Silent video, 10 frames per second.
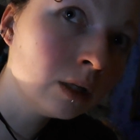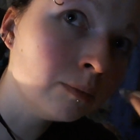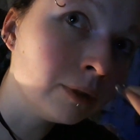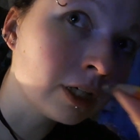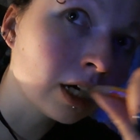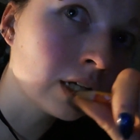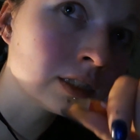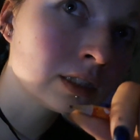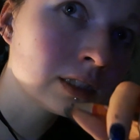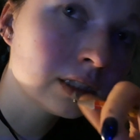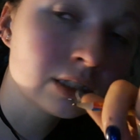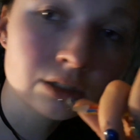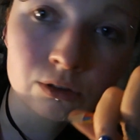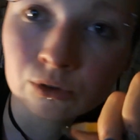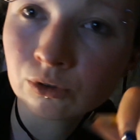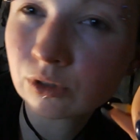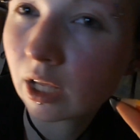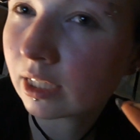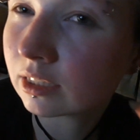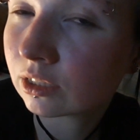Because it's not good.
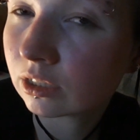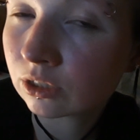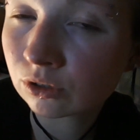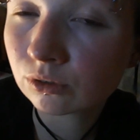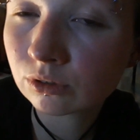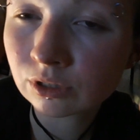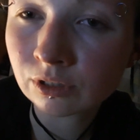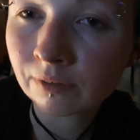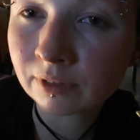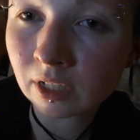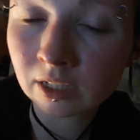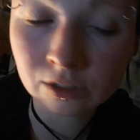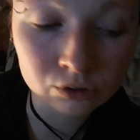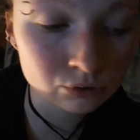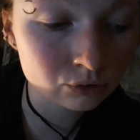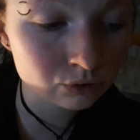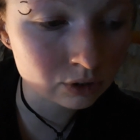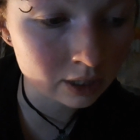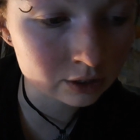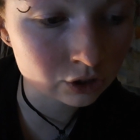Like, it's good. I feel like it's good to
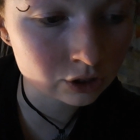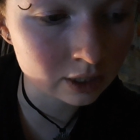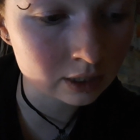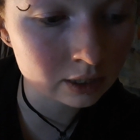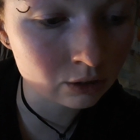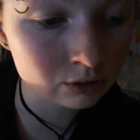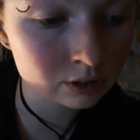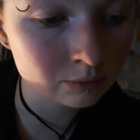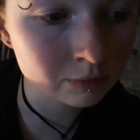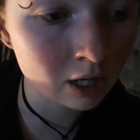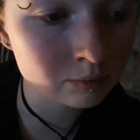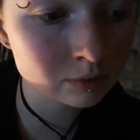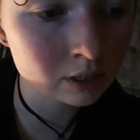kind of just get it out sometimes